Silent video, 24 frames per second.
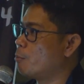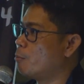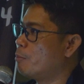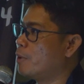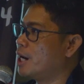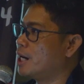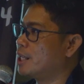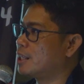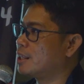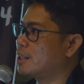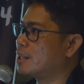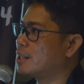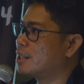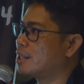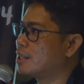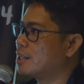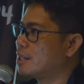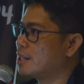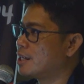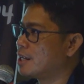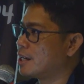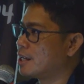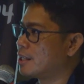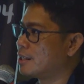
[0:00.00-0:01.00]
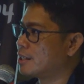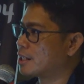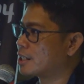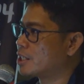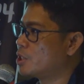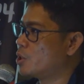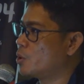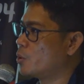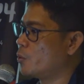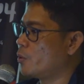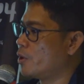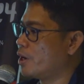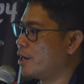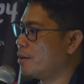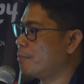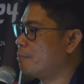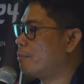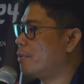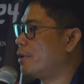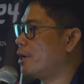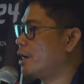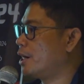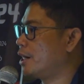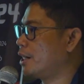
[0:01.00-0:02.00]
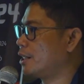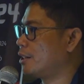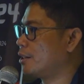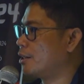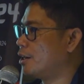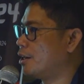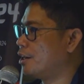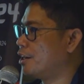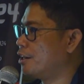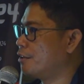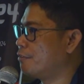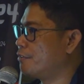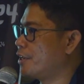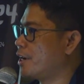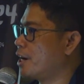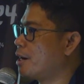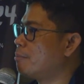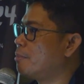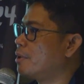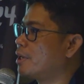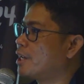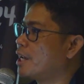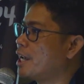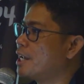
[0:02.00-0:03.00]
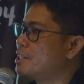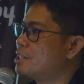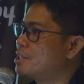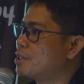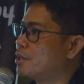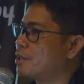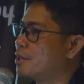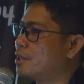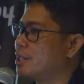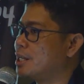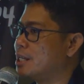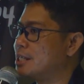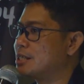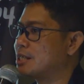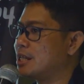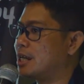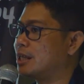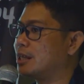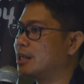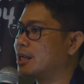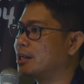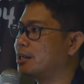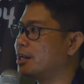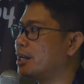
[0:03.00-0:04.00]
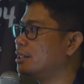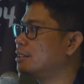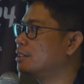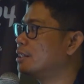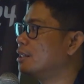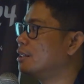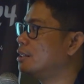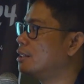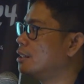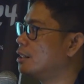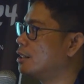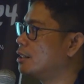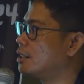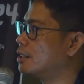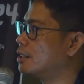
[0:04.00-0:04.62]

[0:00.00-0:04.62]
but the QA part of the application is integrated